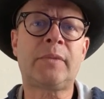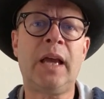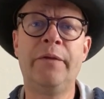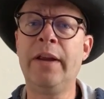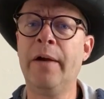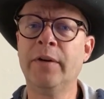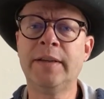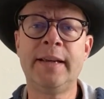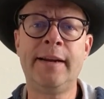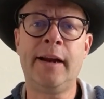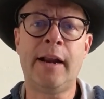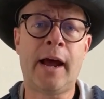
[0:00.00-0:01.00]
I've never
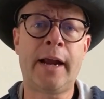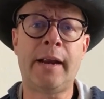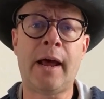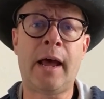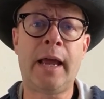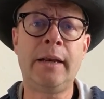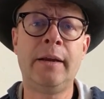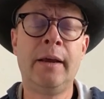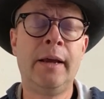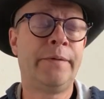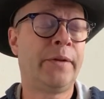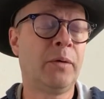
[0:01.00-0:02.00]
seen a 9.9. If
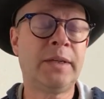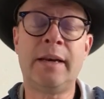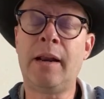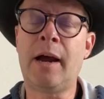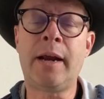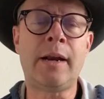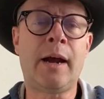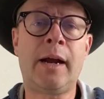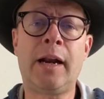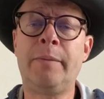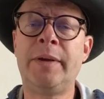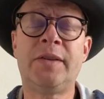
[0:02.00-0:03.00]
there was a
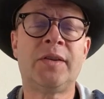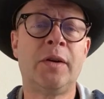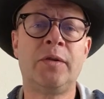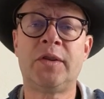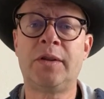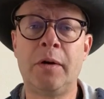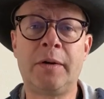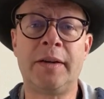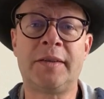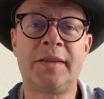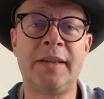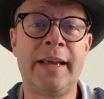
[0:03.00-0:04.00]
9.9, I'd be so stoked to
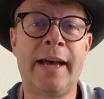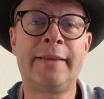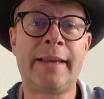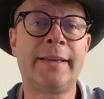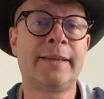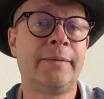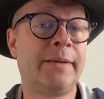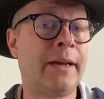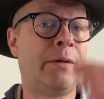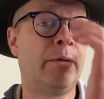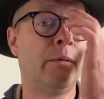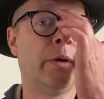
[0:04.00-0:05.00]
see that. That's something
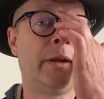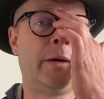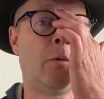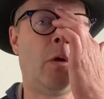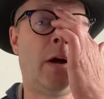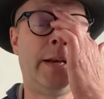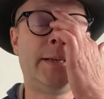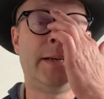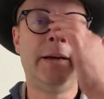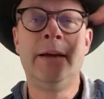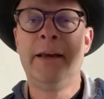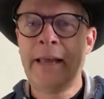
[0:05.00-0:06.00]
I would really want.
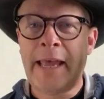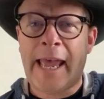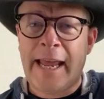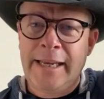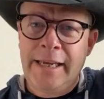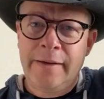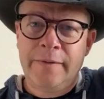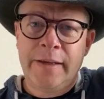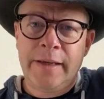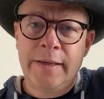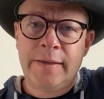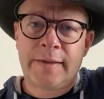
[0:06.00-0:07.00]
Any of
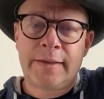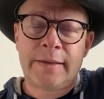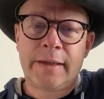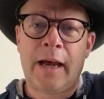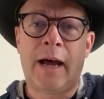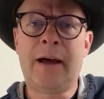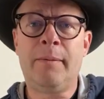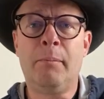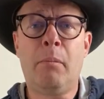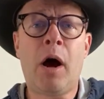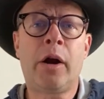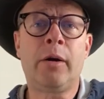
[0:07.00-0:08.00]
these
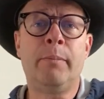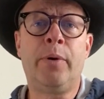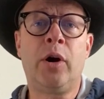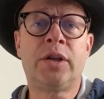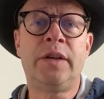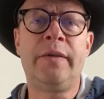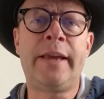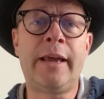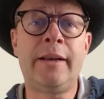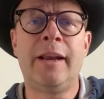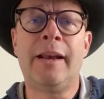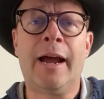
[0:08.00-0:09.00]
modern books you
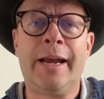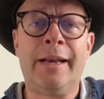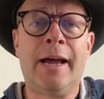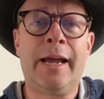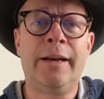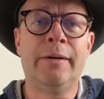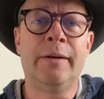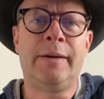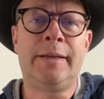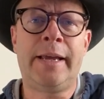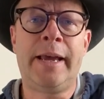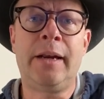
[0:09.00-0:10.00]
get in a 9.9 or a
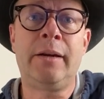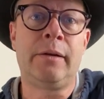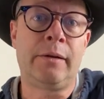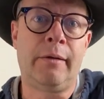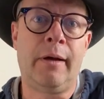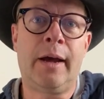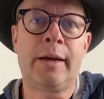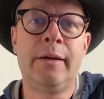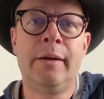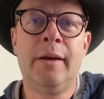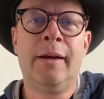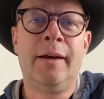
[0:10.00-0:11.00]
10, good luck.
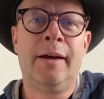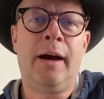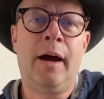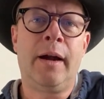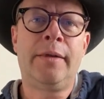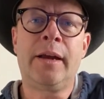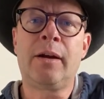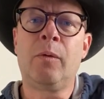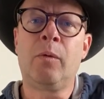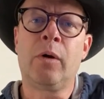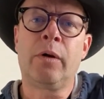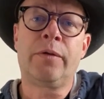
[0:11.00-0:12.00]
I think are
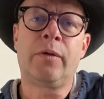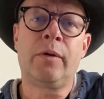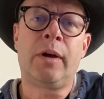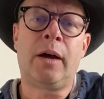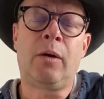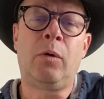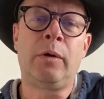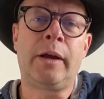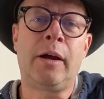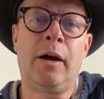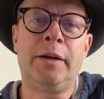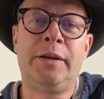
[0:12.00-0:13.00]
worth
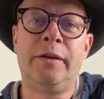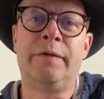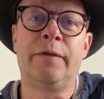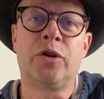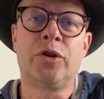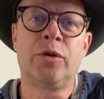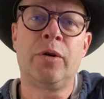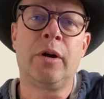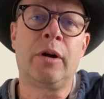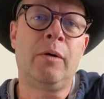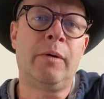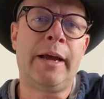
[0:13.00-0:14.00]
holding on to for sure,
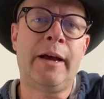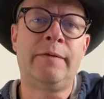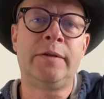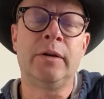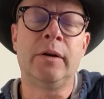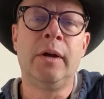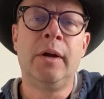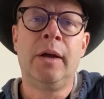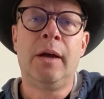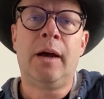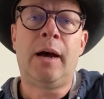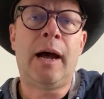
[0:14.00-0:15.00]
going after.
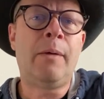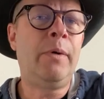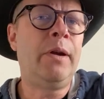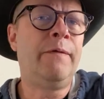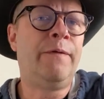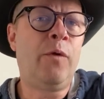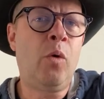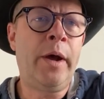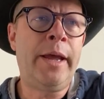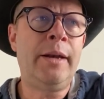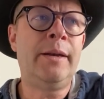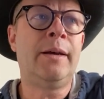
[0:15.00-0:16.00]
I would
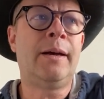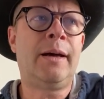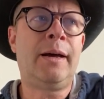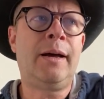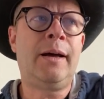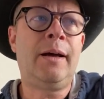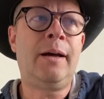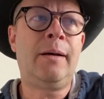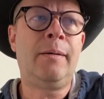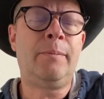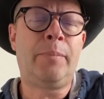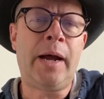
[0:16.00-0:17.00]
avoid
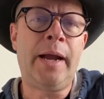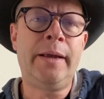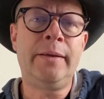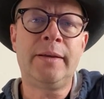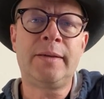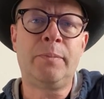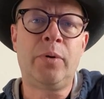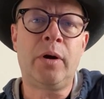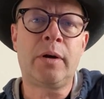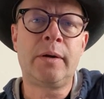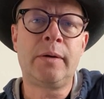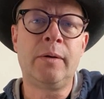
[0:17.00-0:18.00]
buying this
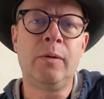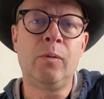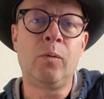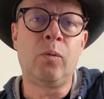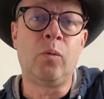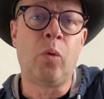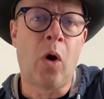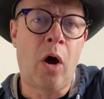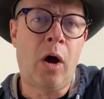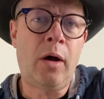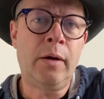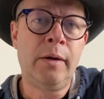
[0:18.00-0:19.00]
book
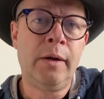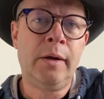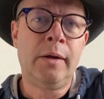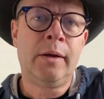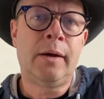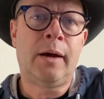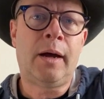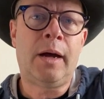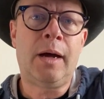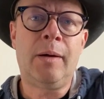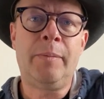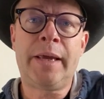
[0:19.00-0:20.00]
raw
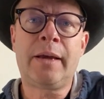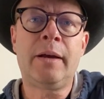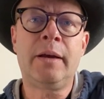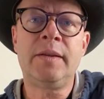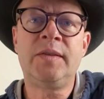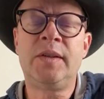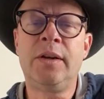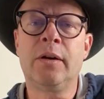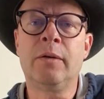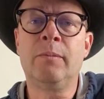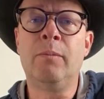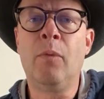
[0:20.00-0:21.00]
because
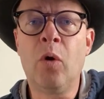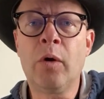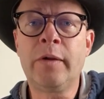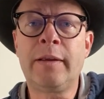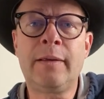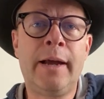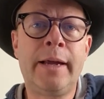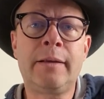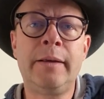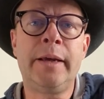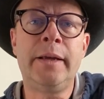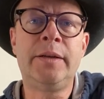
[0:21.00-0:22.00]
you're more than
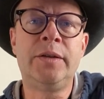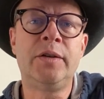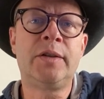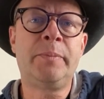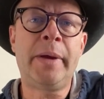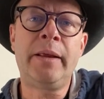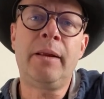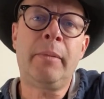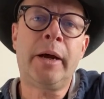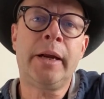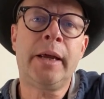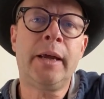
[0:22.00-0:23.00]
likely to spend the
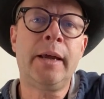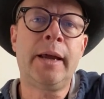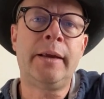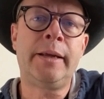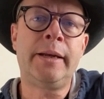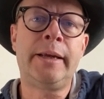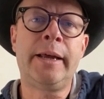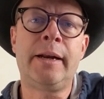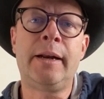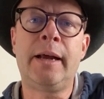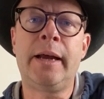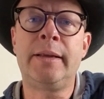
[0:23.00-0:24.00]
money and then get
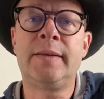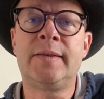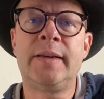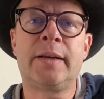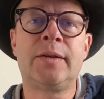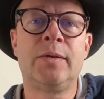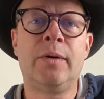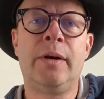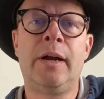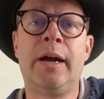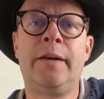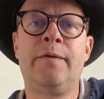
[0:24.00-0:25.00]
a 9.6 or a
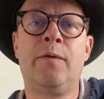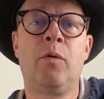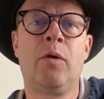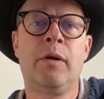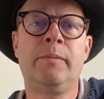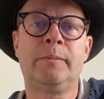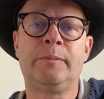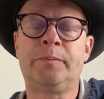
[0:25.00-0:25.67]
9.4.